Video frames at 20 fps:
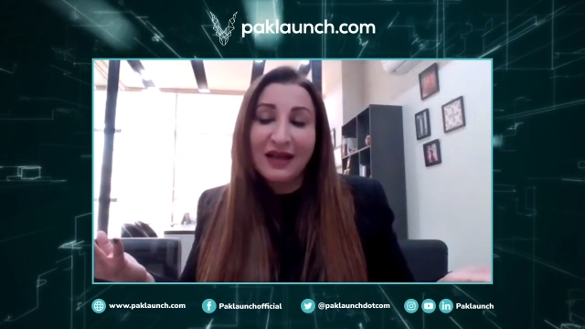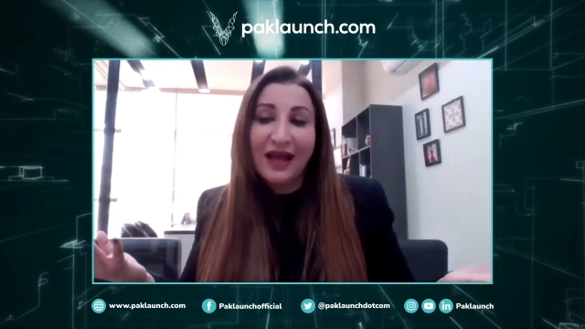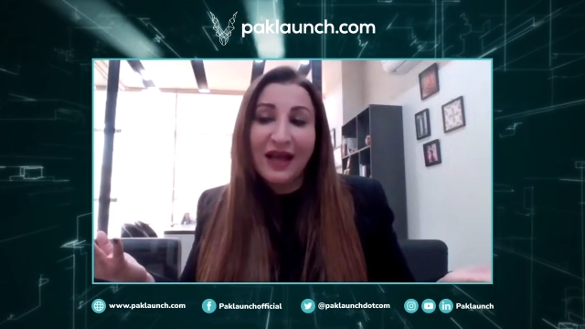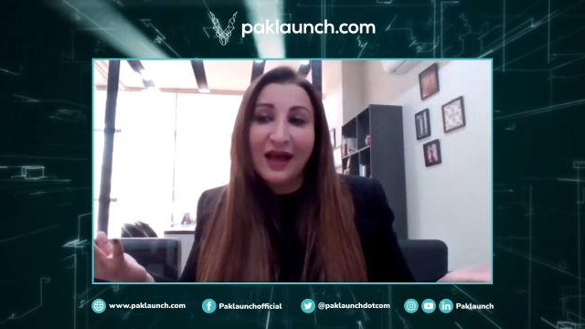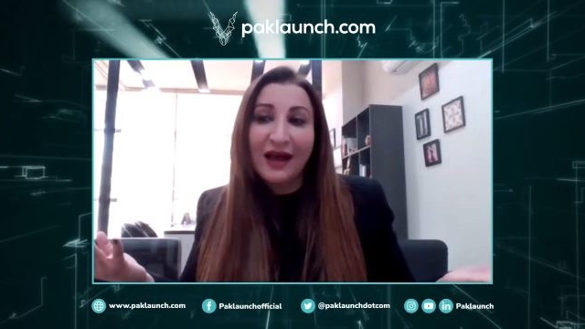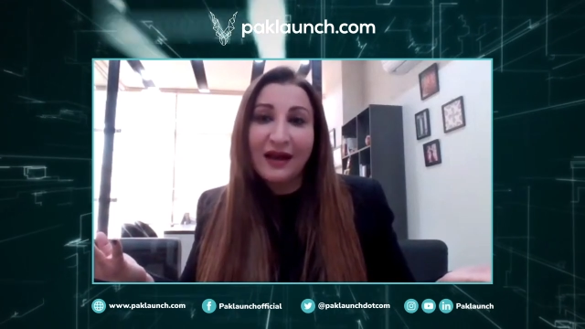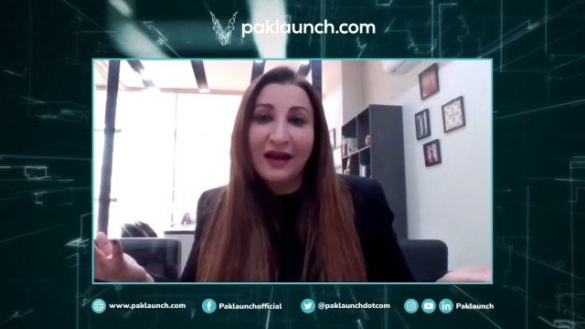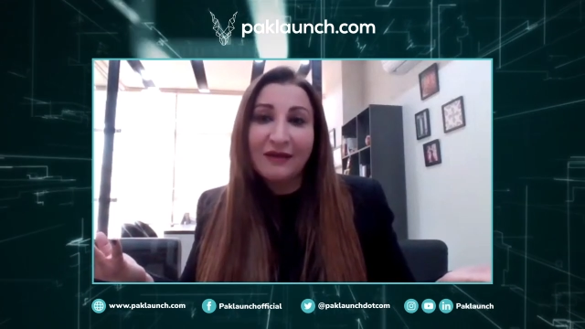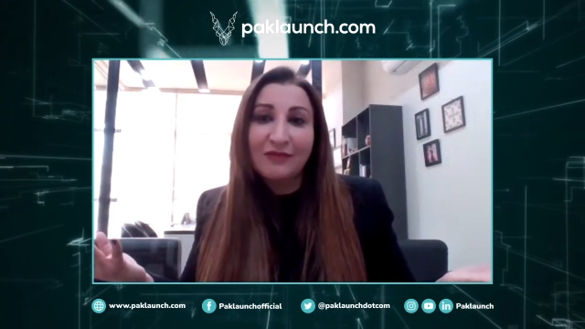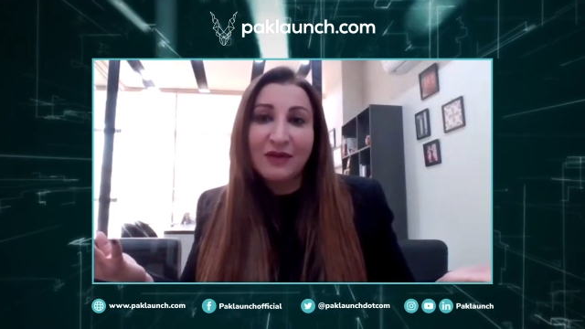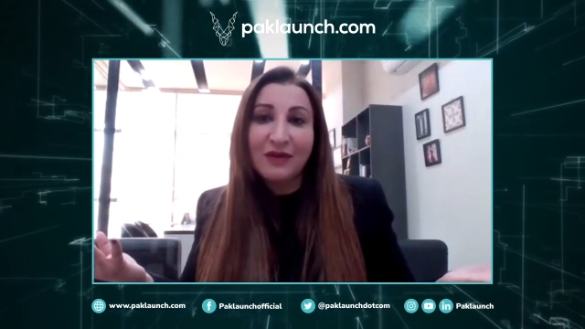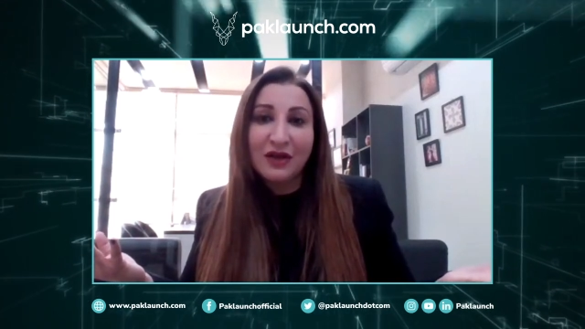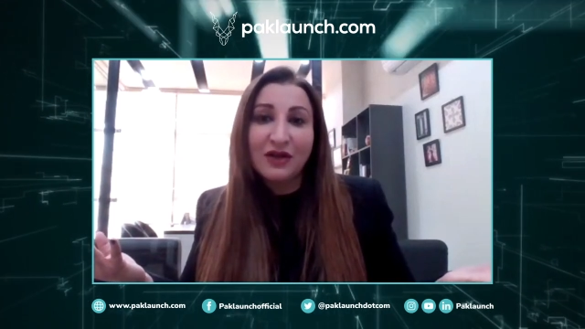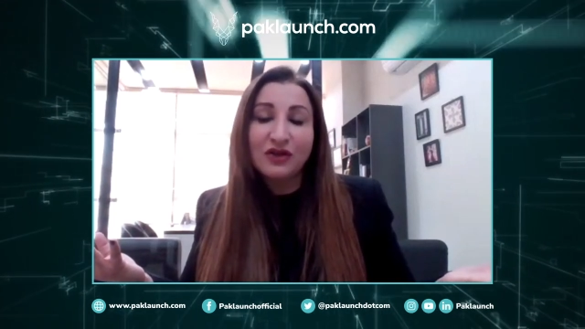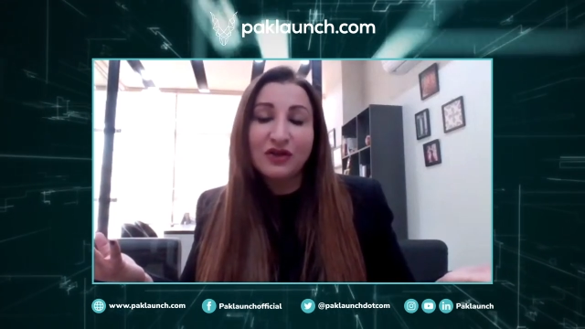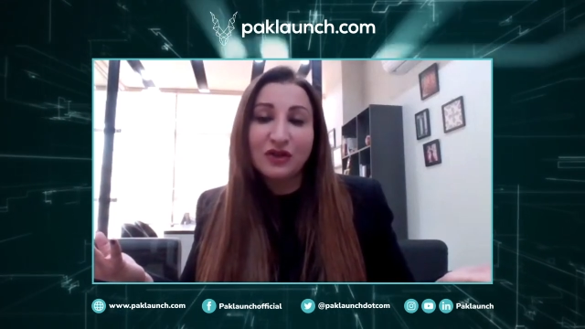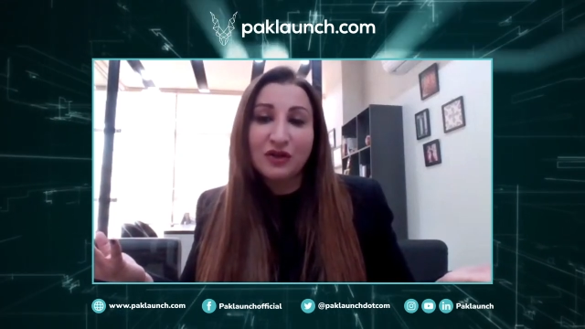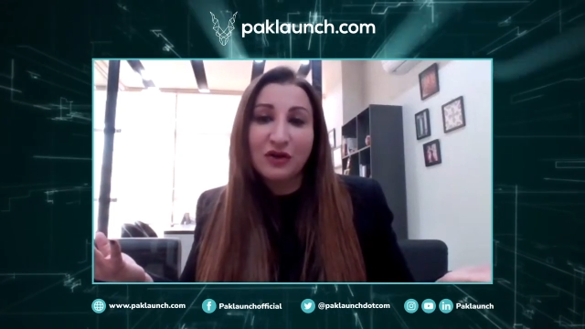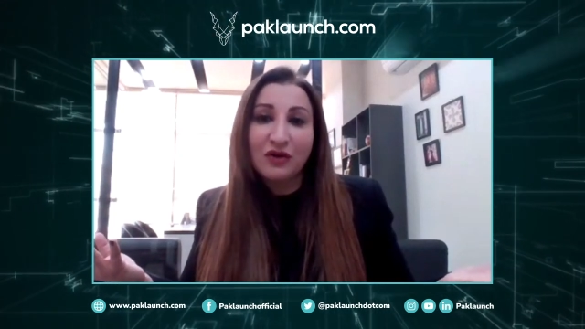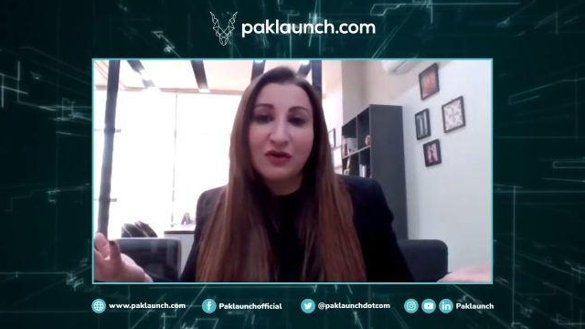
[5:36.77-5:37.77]
and making
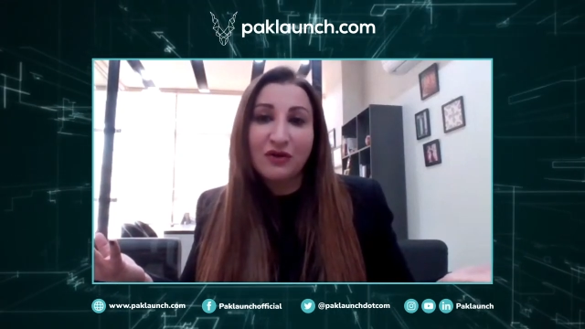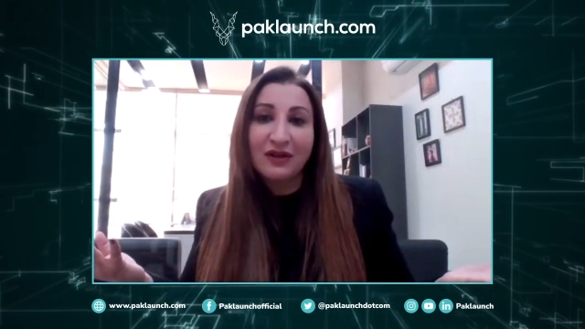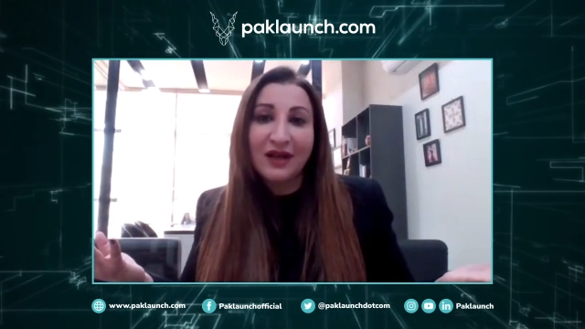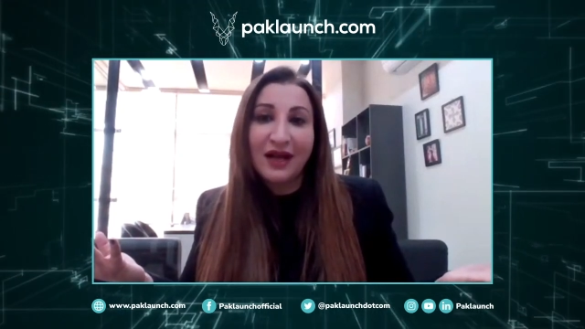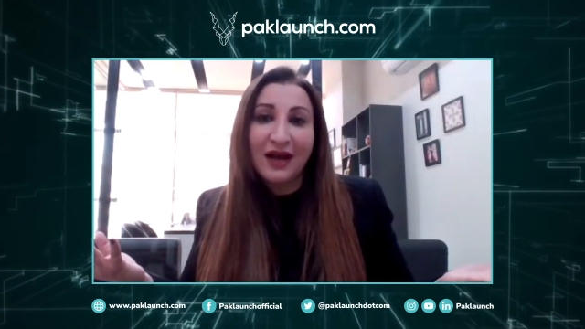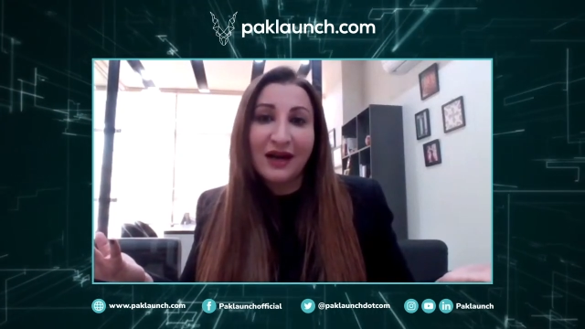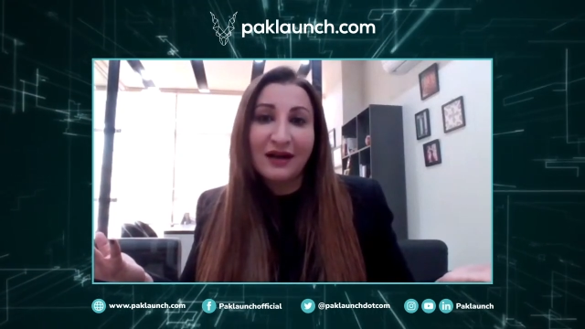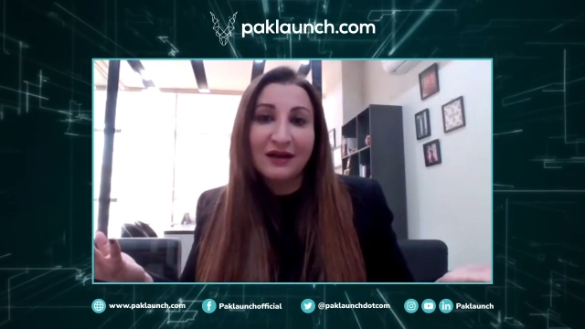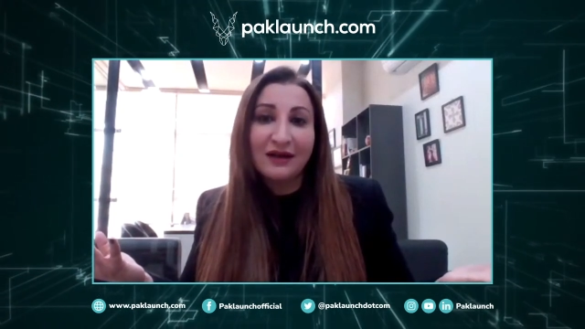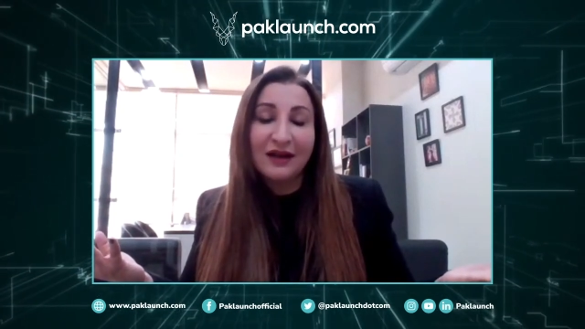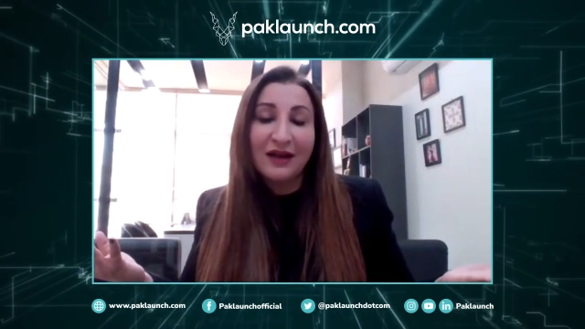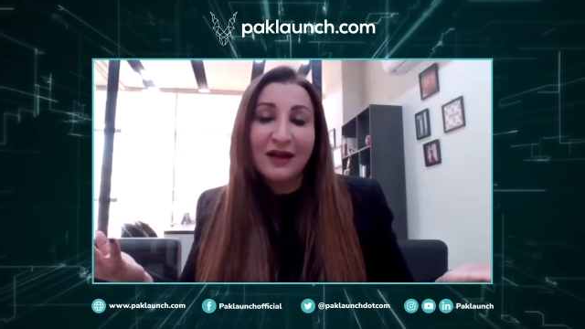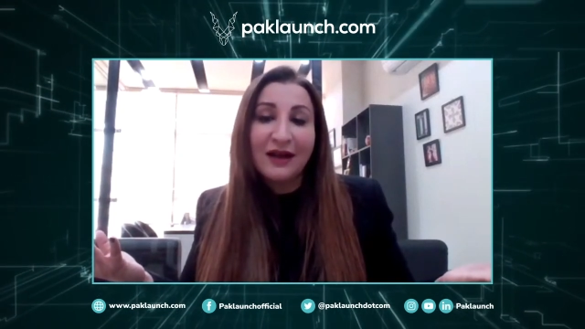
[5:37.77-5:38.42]
sure that